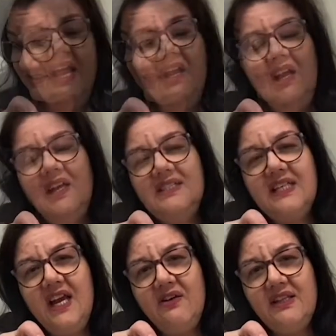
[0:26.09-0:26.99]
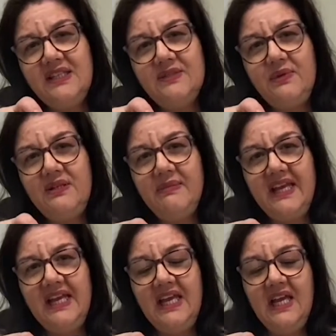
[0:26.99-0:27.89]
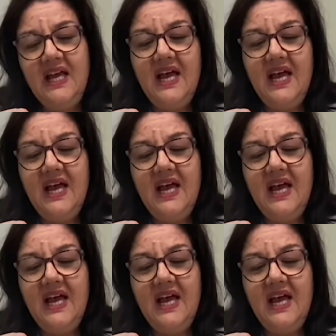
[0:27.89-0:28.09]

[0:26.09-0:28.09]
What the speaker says: And I like to carry these with me